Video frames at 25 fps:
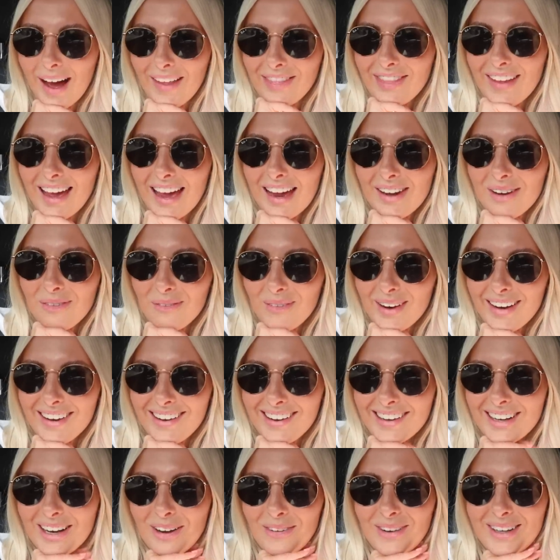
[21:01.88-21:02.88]
and then we
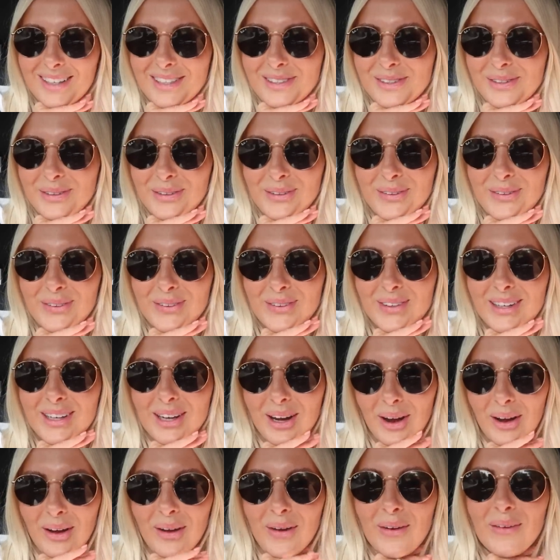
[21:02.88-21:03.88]
are going to
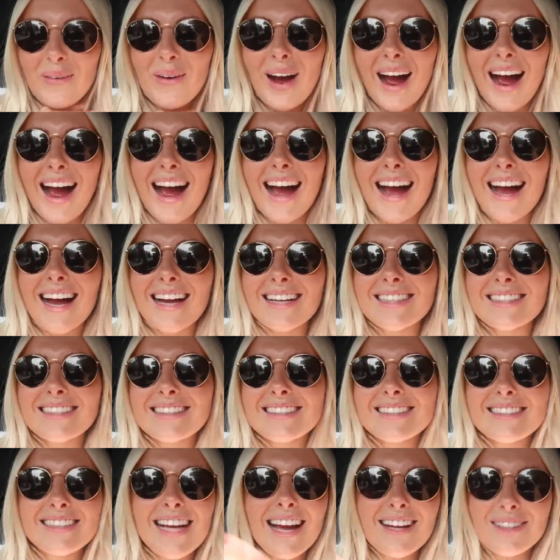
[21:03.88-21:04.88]
go
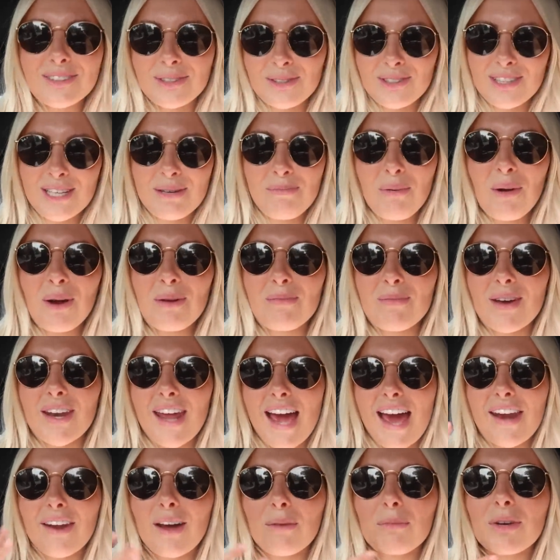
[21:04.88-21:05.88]
and yeah, do the
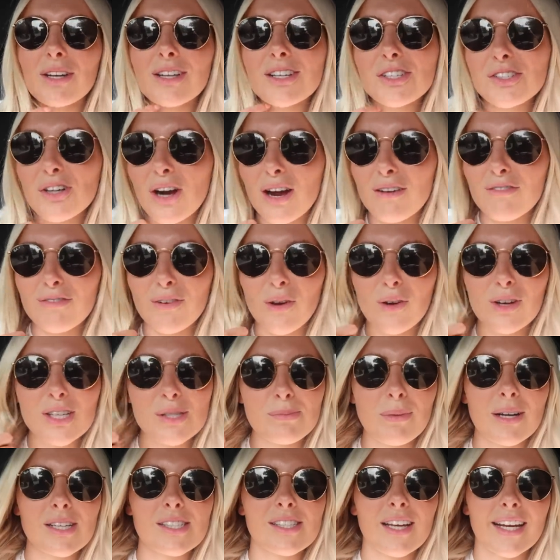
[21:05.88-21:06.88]
appointment, and I'm going to try and vlog
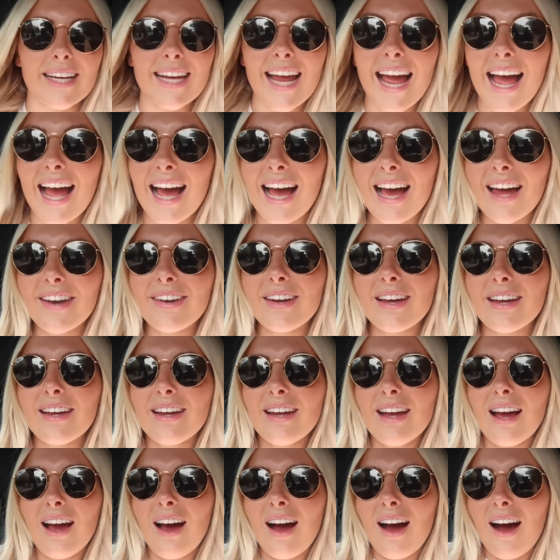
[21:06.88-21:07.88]
as much as I can.
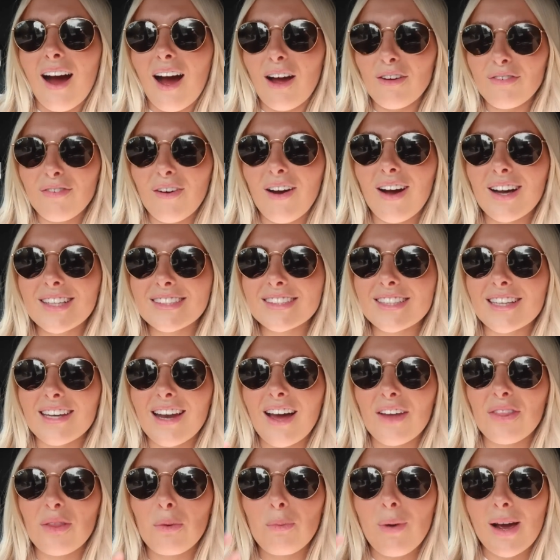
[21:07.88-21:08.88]
I find
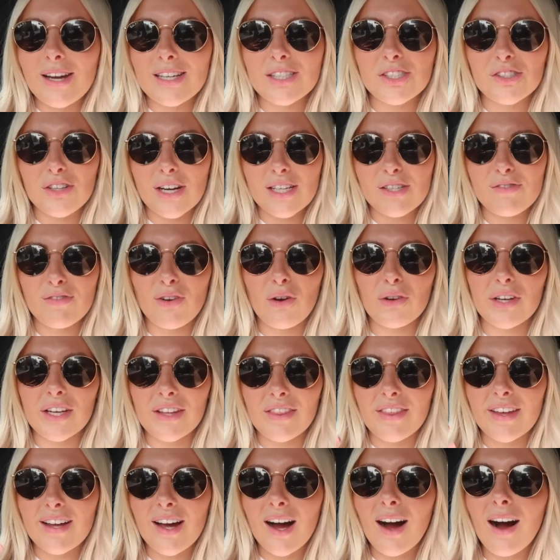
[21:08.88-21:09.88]
like the wedding dress
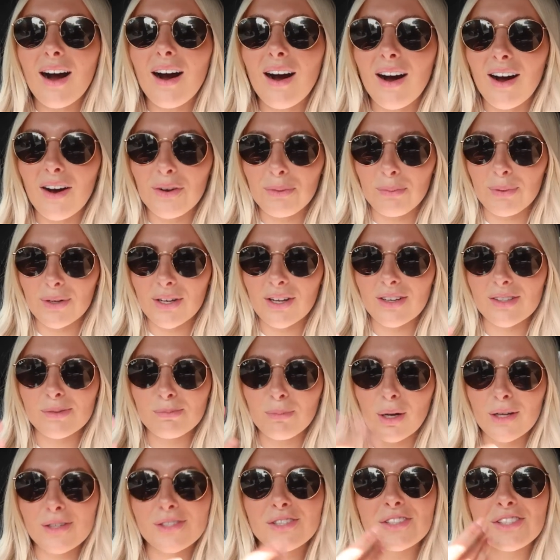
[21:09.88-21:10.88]
vlogging thing hard, because
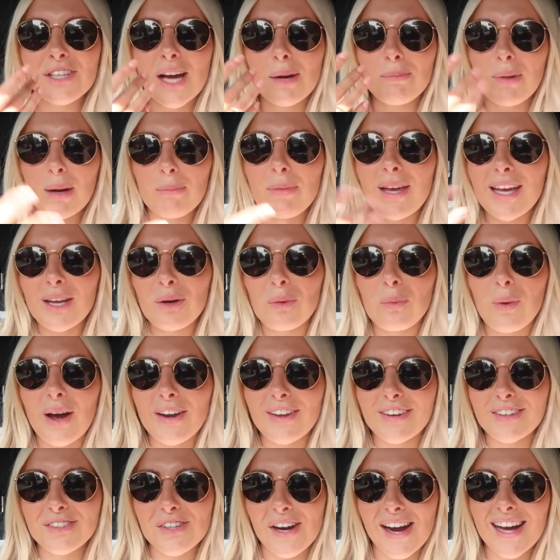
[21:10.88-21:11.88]
most of the time I'm in a
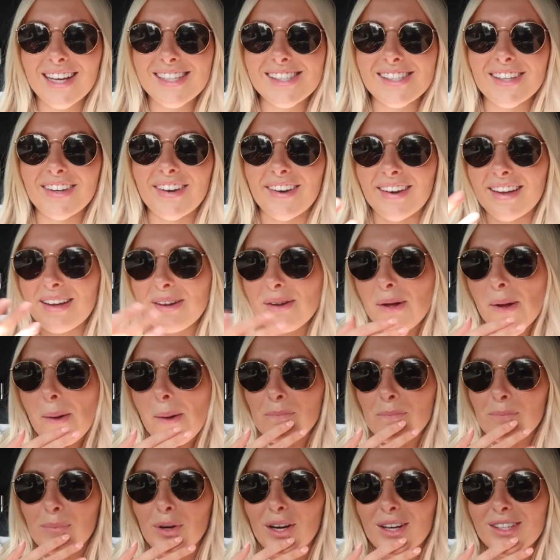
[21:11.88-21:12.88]
wedding dress, and
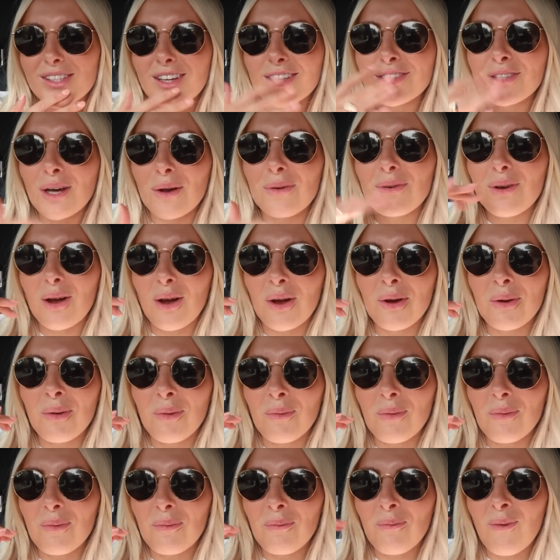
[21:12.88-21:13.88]
because I don't
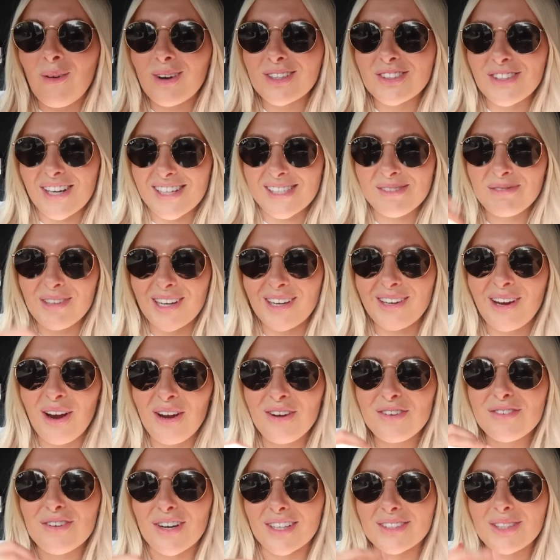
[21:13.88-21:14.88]
know what dress I'm gonna
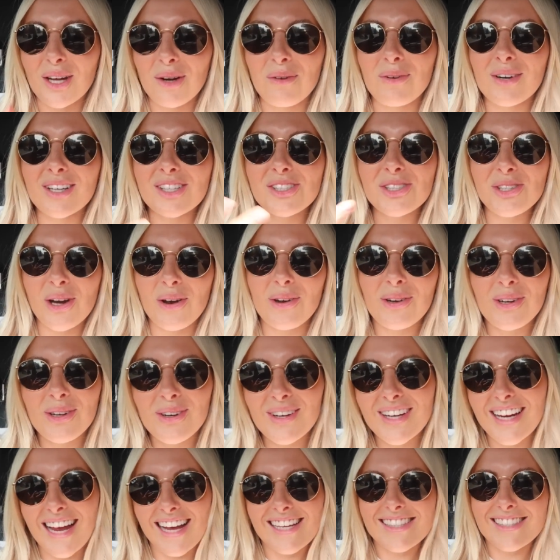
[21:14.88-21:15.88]
go for, I don't wanna show
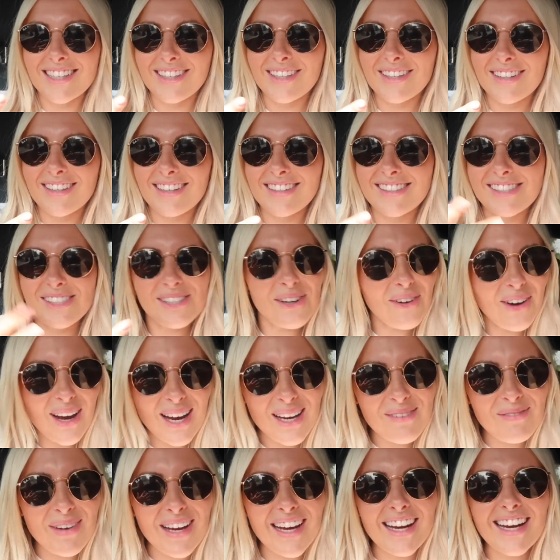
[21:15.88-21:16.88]
you in case I, do you know
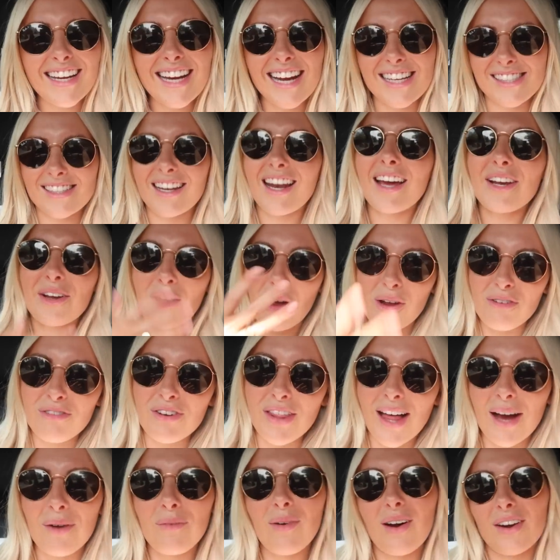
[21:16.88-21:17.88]
what I mean? In case I like go
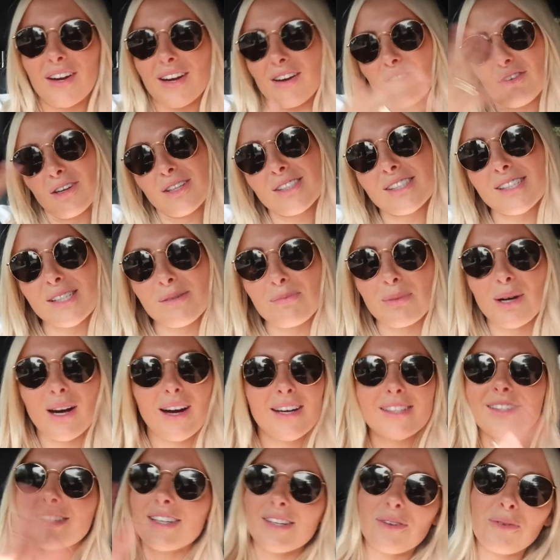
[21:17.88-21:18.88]
for that one and it ruins the
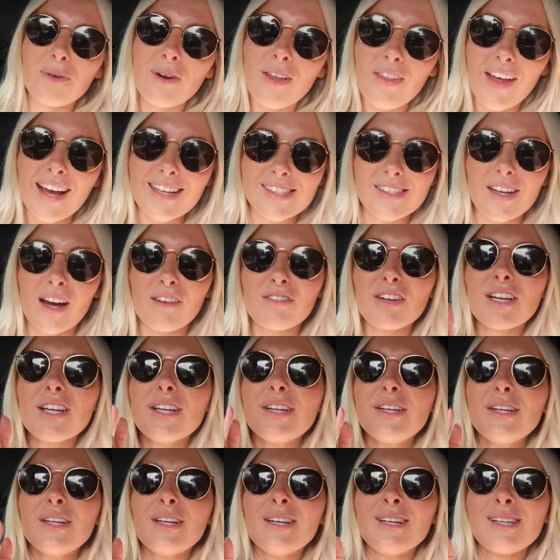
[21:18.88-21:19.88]
surprise and all of that stuff.
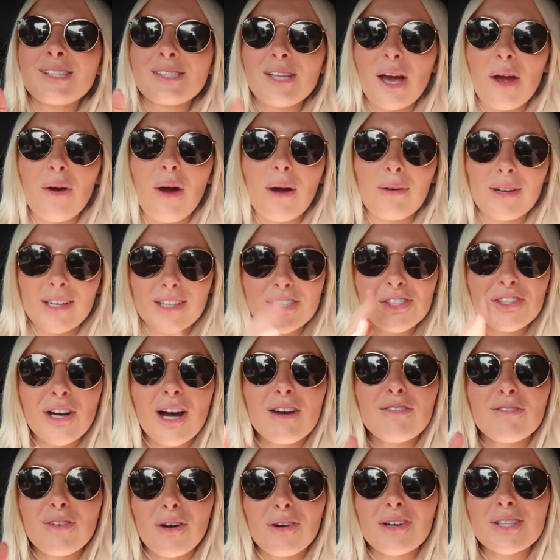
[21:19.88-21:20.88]
So I'm gonna
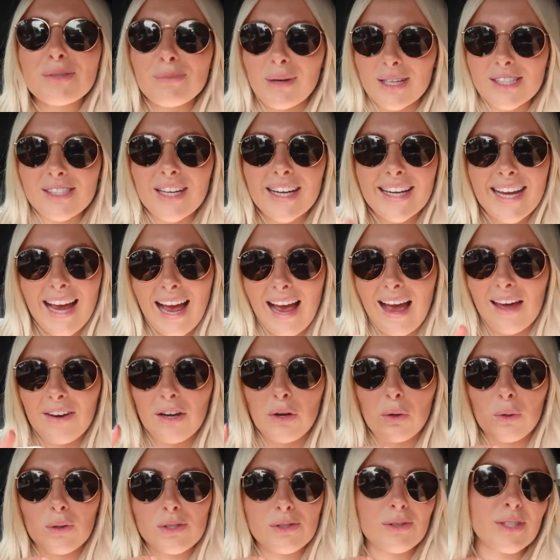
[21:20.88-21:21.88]
try and vlog as much as I can,
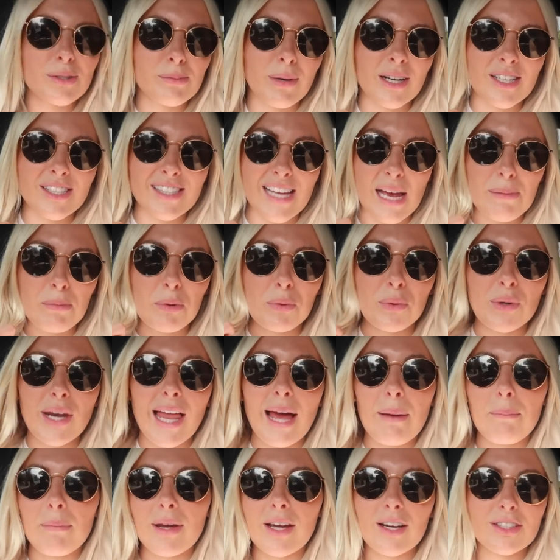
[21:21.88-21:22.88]
and also as much as Emma will
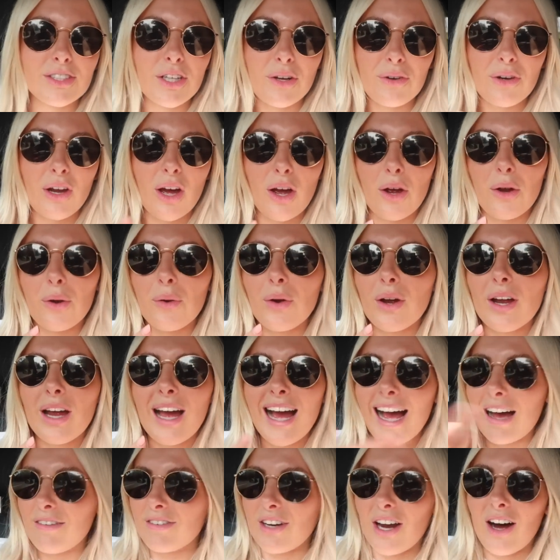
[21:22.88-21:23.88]
let me. I don't know,
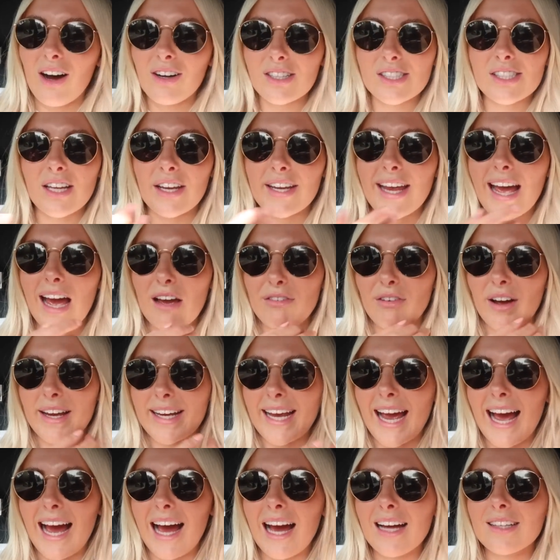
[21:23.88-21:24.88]
haven't asked her yet if I
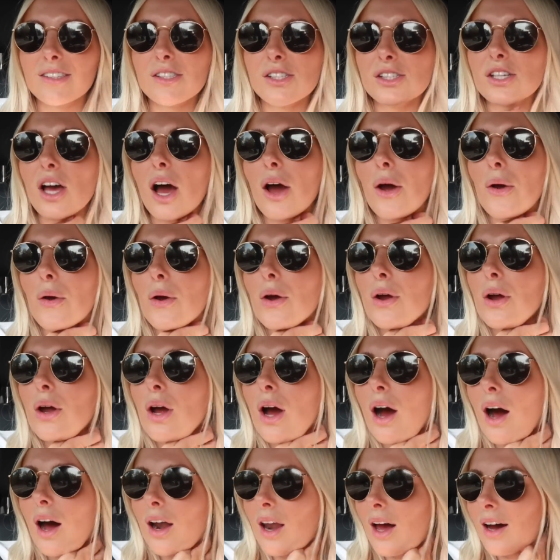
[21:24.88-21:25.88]
can, so
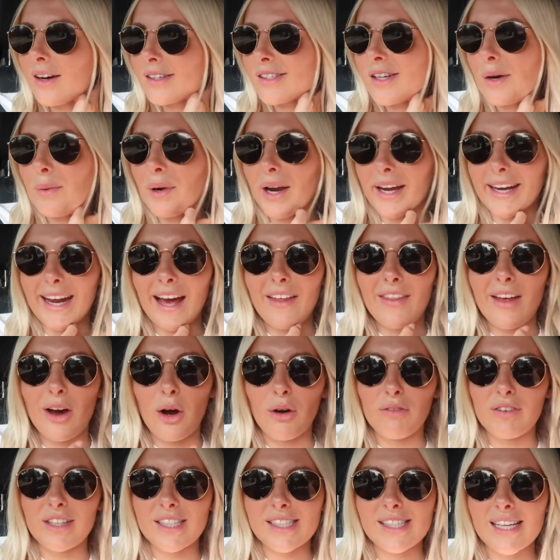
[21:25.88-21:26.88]
I'll ask her when I get there,
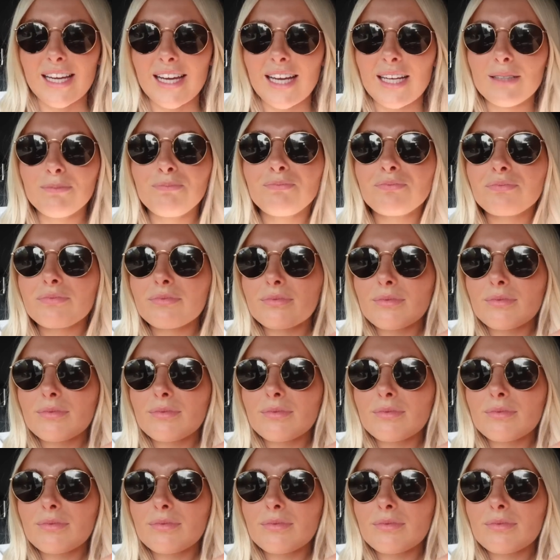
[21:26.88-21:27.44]
obviously.